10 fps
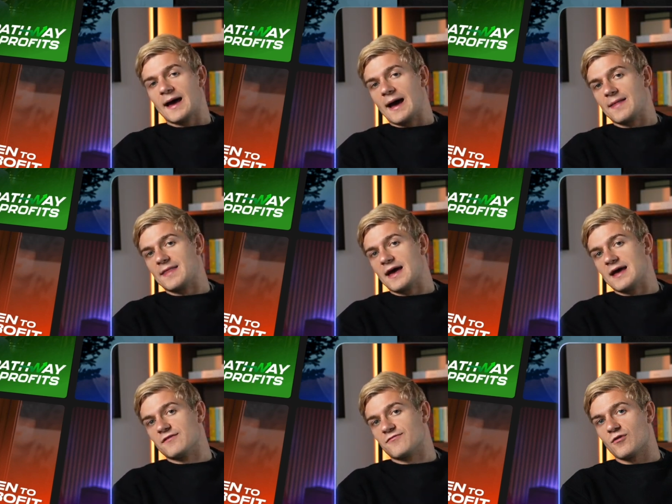And
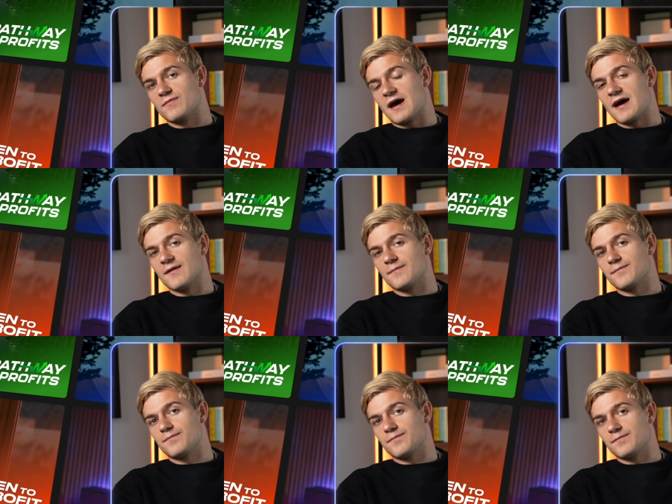then from that,
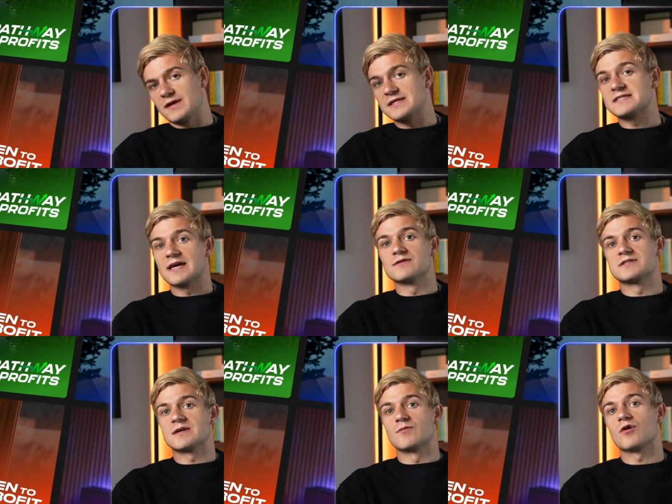his sales
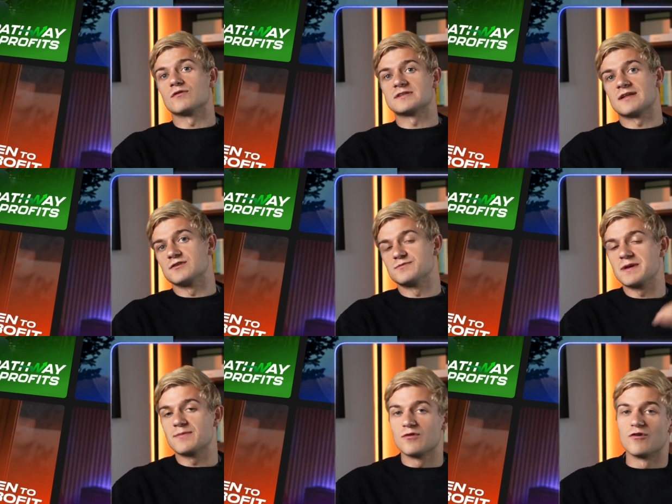team will contact those
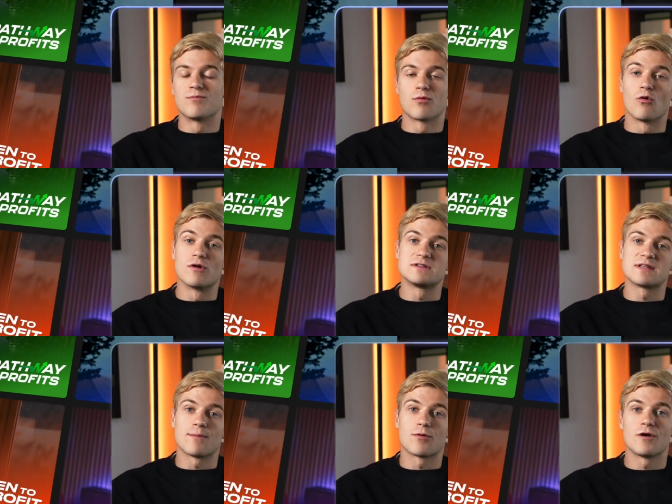people that have brought into
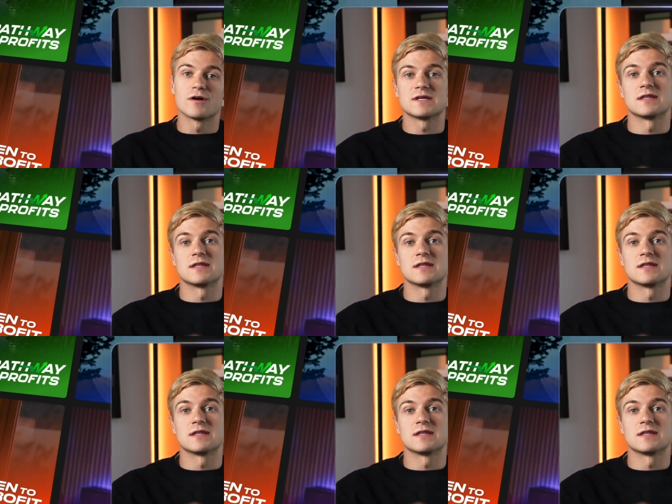that product